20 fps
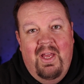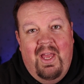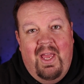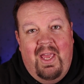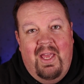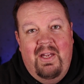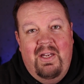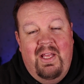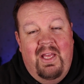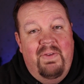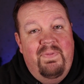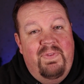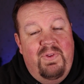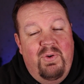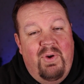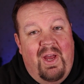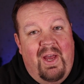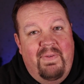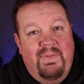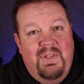and if
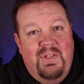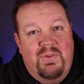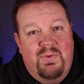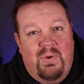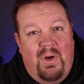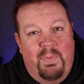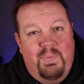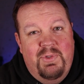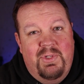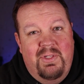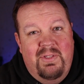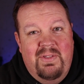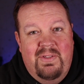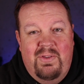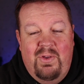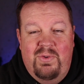you have disruptions,